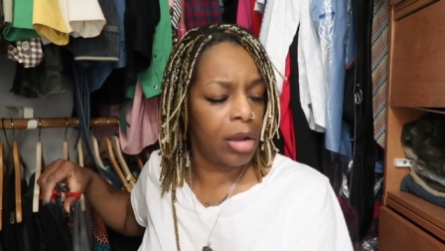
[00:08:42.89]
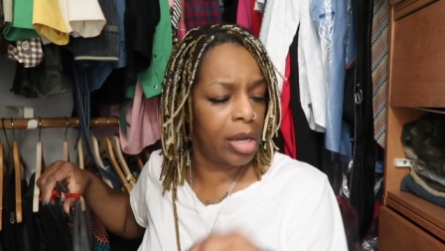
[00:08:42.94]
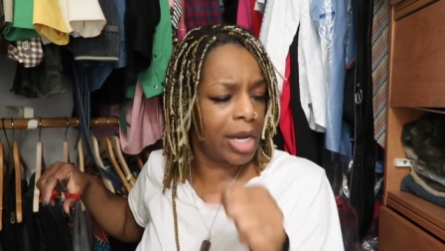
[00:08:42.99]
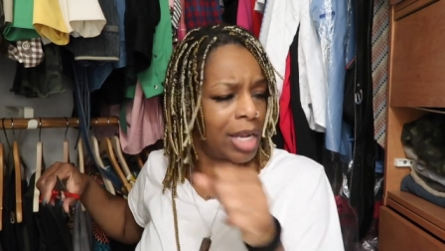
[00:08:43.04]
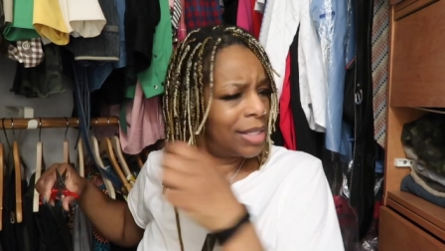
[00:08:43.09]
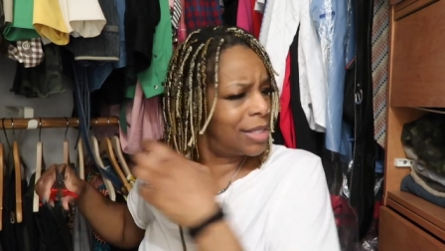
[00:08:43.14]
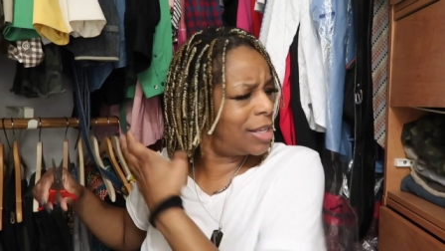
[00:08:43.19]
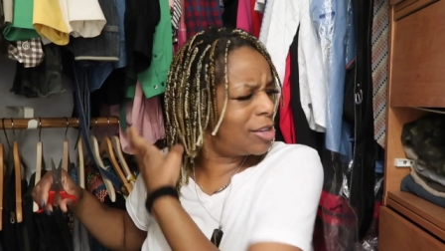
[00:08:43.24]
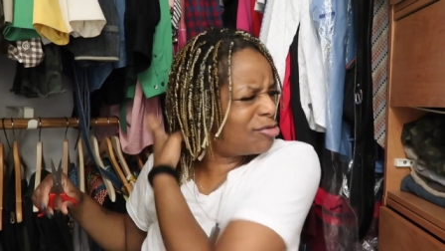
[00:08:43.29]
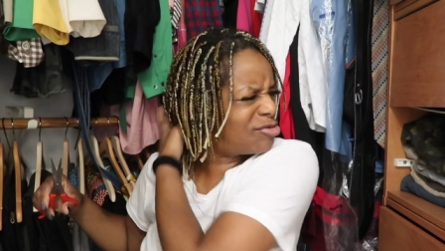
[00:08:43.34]
And
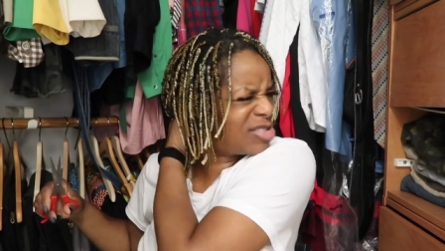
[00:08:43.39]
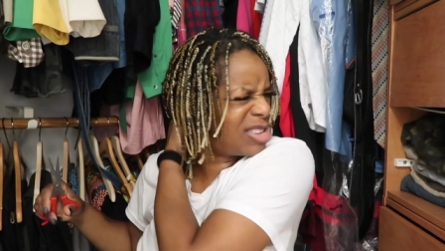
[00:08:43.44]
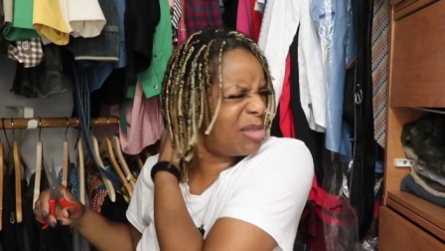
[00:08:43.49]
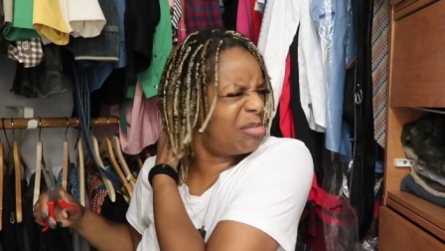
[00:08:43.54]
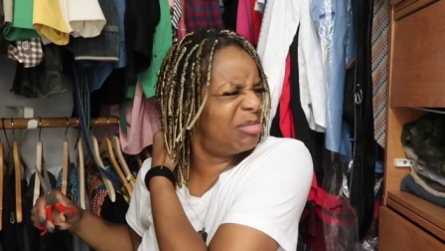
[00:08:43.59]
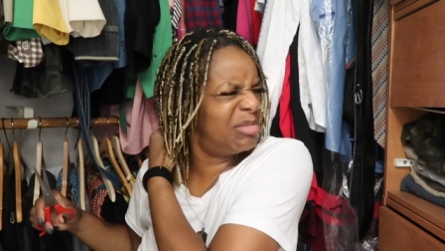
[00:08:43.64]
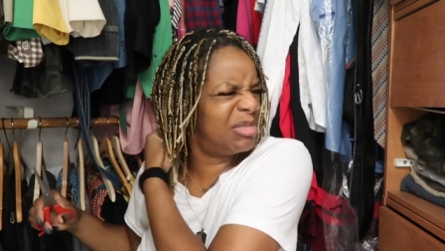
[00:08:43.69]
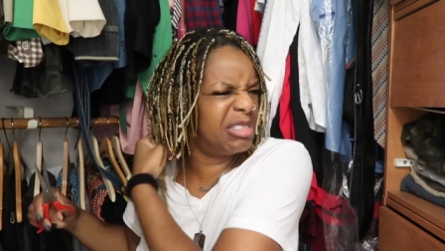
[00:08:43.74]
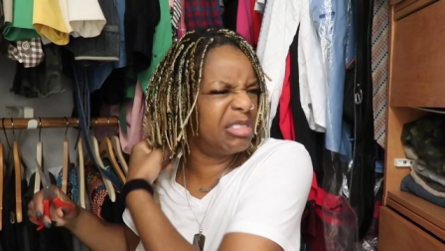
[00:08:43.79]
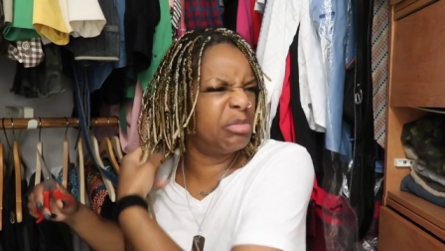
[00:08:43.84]
I say
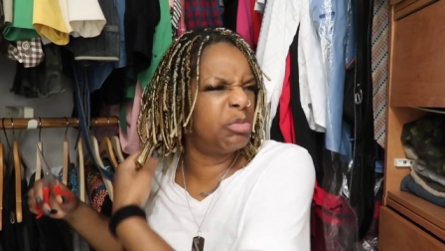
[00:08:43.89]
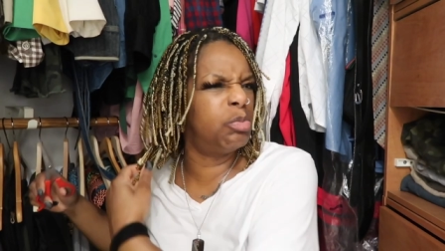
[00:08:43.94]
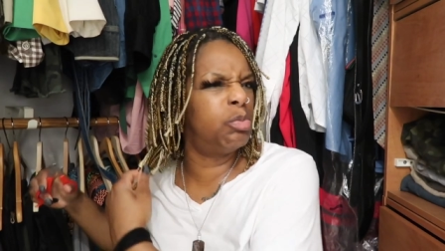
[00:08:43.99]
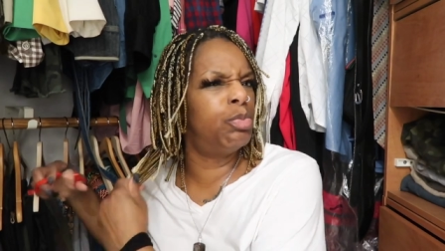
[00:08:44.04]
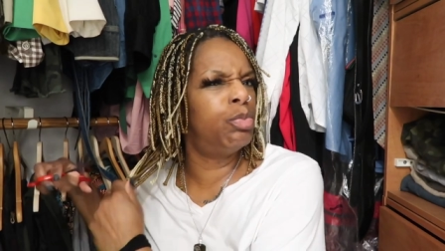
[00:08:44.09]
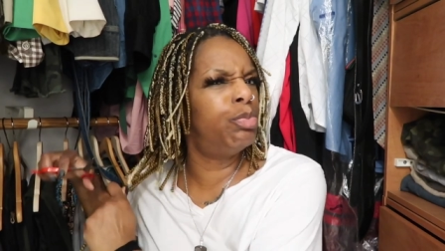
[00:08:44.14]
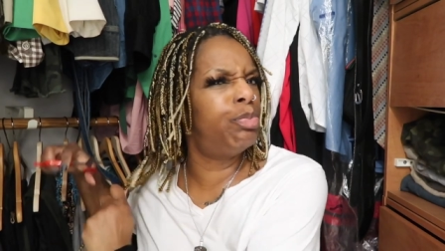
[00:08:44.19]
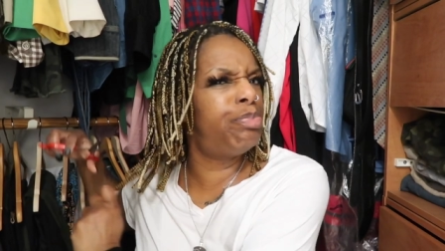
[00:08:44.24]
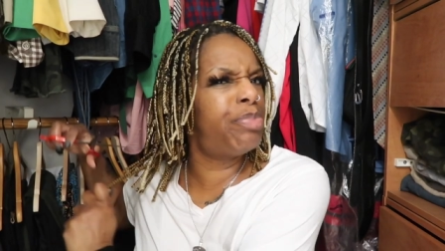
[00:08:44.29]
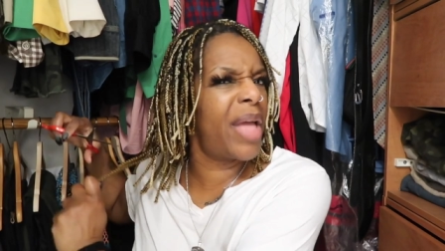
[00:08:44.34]
something's
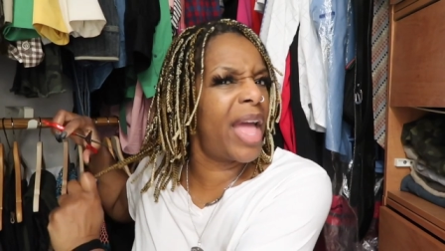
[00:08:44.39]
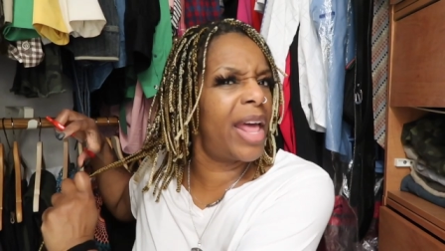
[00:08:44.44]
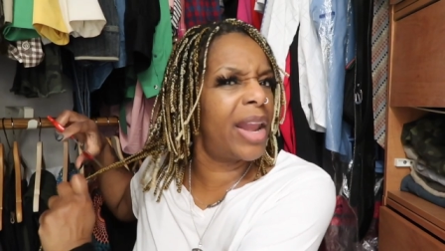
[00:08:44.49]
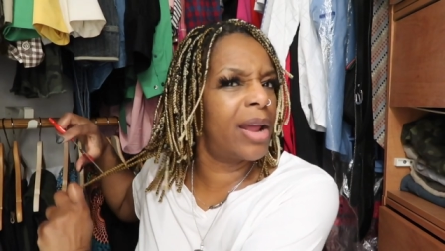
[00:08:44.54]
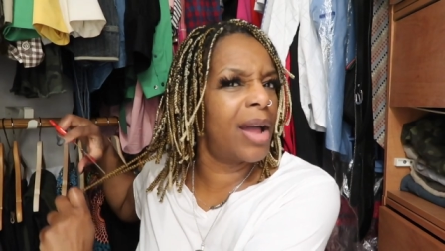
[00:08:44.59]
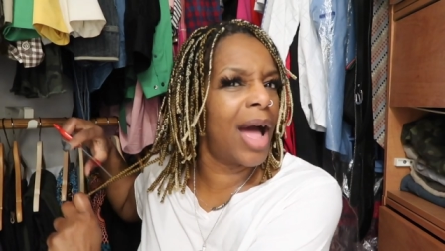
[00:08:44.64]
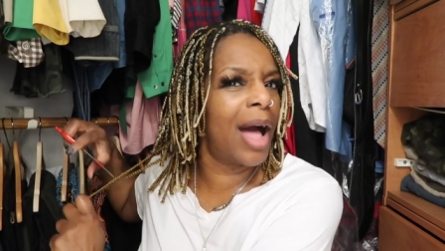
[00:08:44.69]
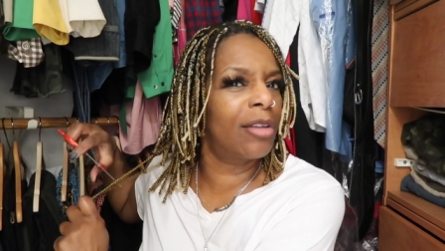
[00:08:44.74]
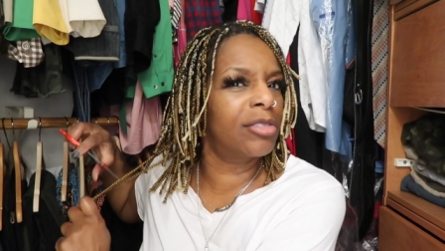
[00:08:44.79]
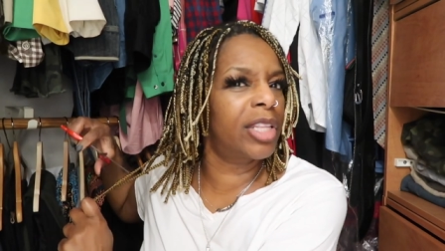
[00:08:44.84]

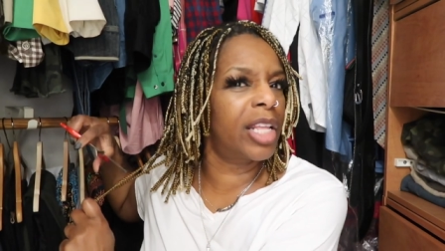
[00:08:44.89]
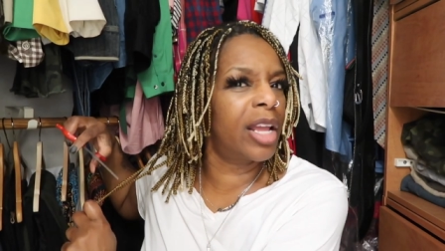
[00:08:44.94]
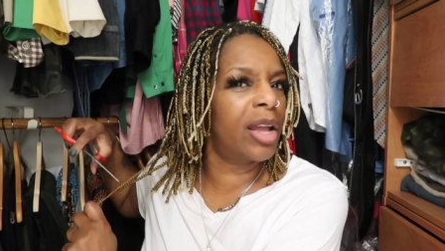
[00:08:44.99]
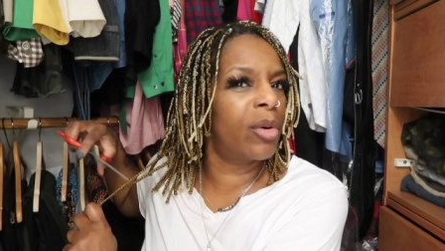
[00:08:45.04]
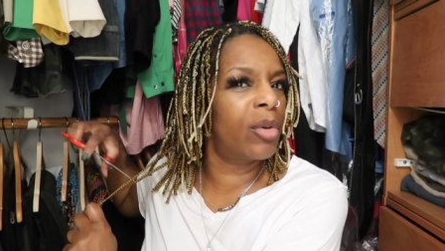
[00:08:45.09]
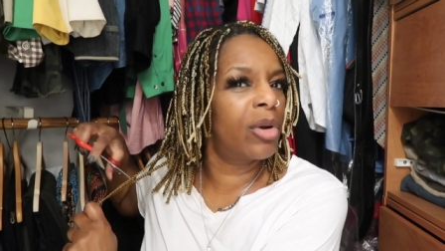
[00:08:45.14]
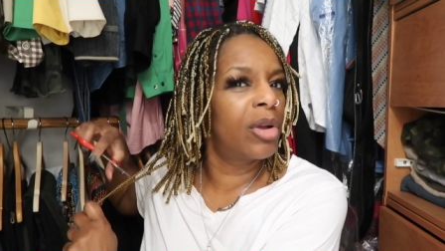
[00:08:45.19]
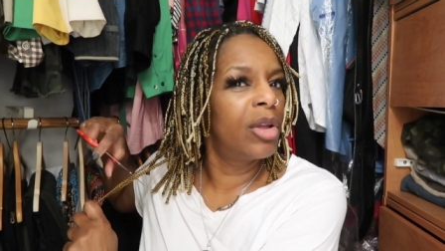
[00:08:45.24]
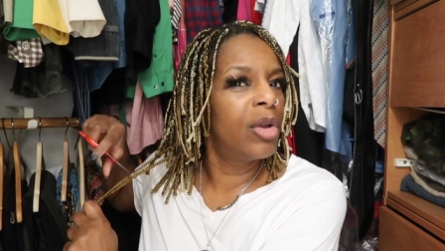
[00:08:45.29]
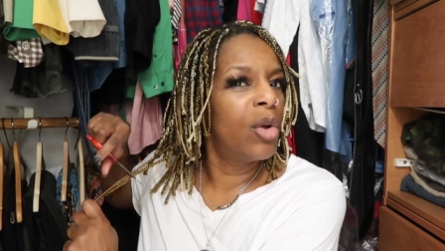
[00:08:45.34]
better out
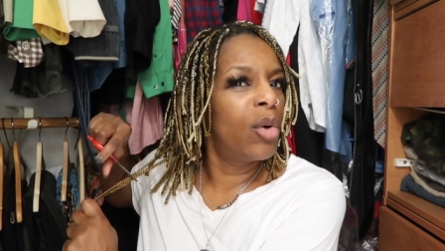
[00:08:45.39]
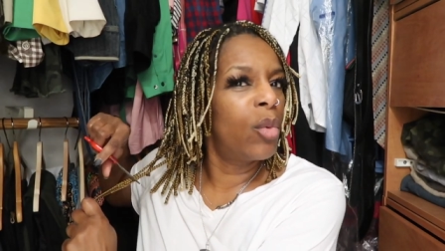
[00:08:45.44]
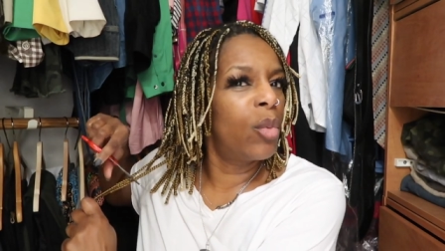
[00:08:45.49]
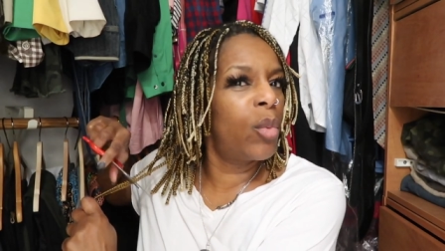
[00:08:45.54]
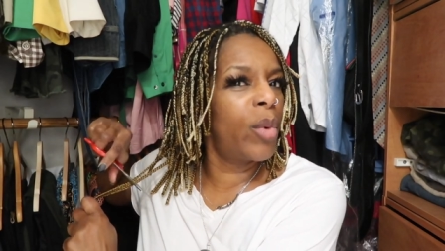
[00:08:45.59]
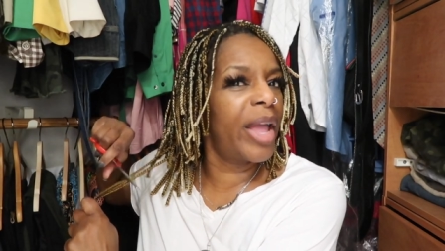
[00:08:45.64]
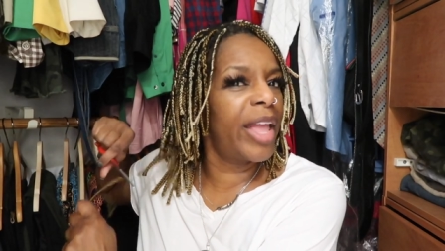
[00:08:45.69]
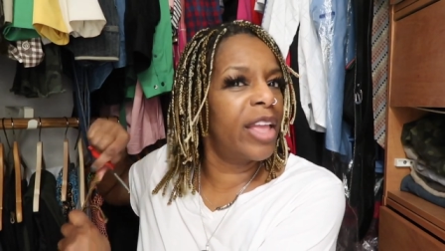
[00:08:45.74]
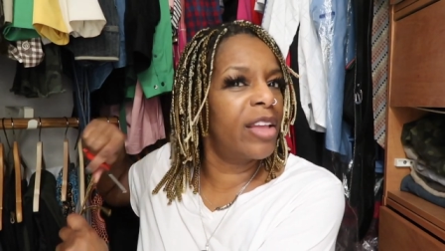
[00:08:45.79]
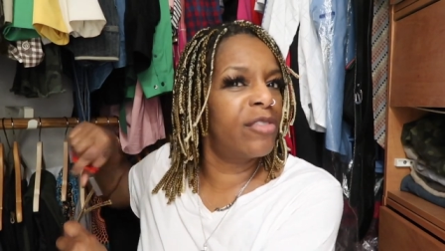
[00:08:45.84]
there
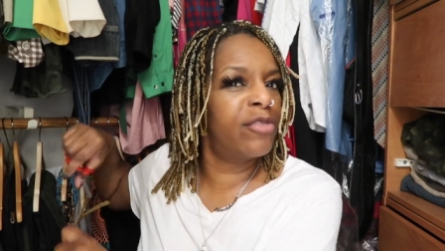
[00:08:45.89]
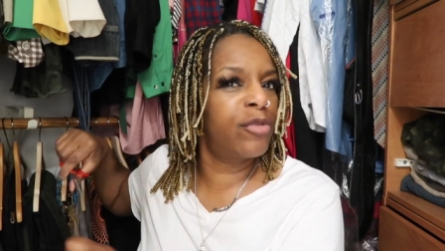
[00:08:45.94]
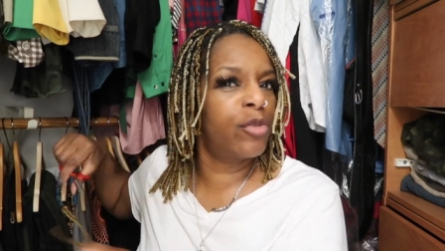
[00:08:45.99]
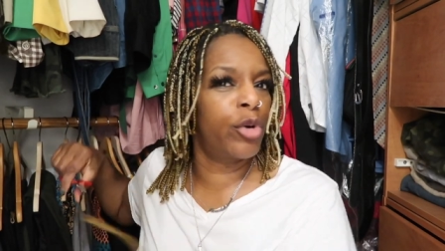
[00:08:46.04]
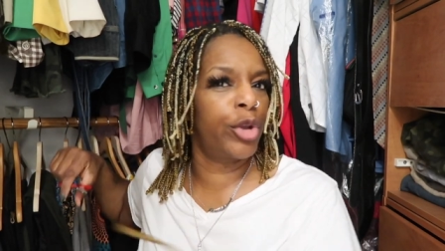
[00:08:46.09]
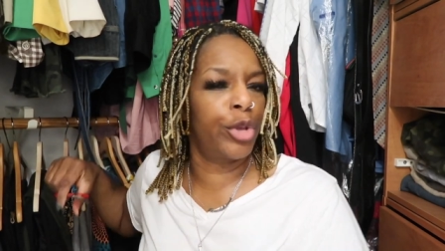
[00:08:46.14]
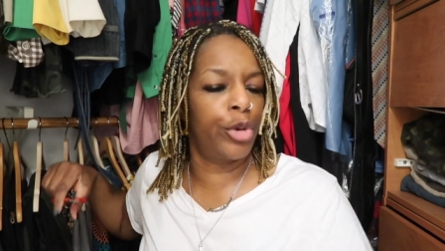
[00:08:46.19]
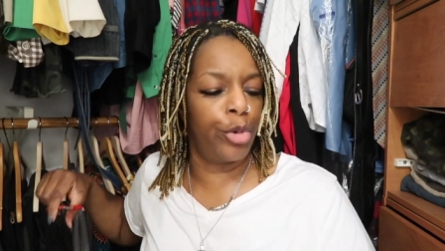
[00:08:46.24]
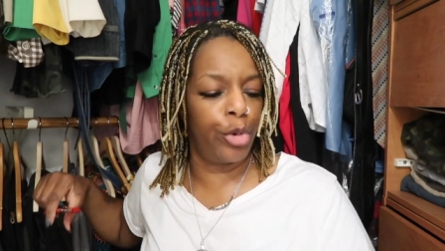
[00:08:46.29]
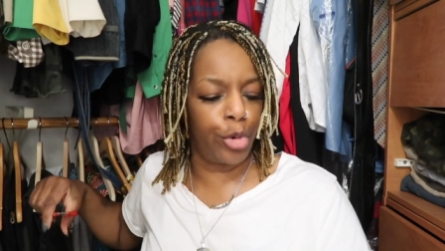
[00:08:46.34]
waiting
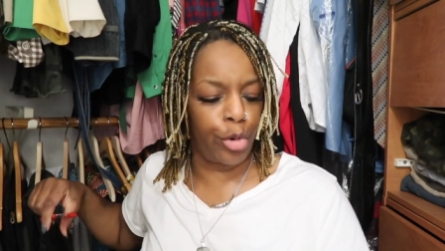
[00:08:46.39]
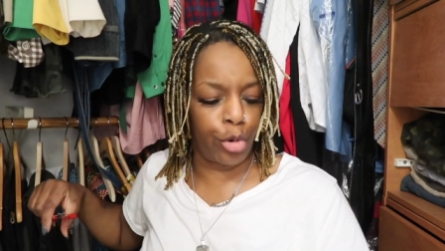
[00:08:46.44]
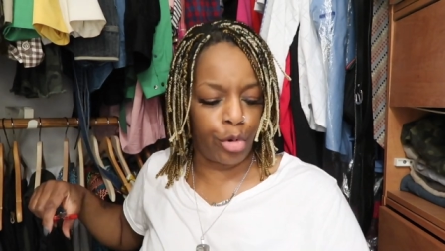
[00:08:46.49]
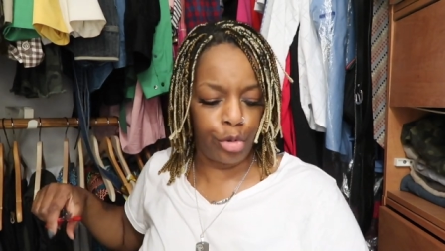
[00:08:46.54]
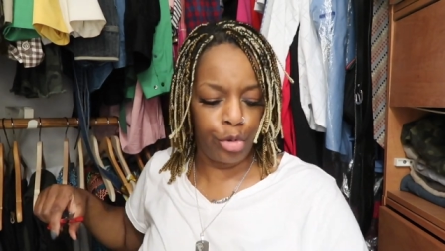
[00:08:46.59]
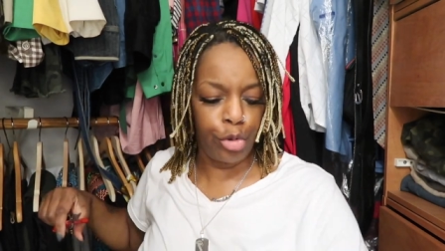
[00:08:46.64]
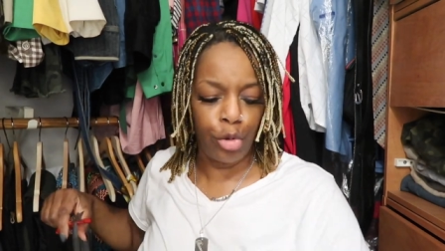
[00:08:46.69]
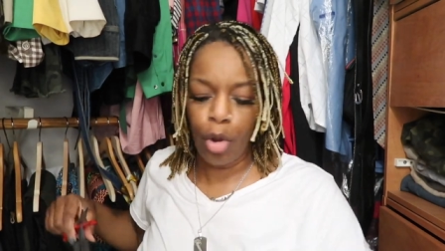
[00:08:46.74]
for you, girl.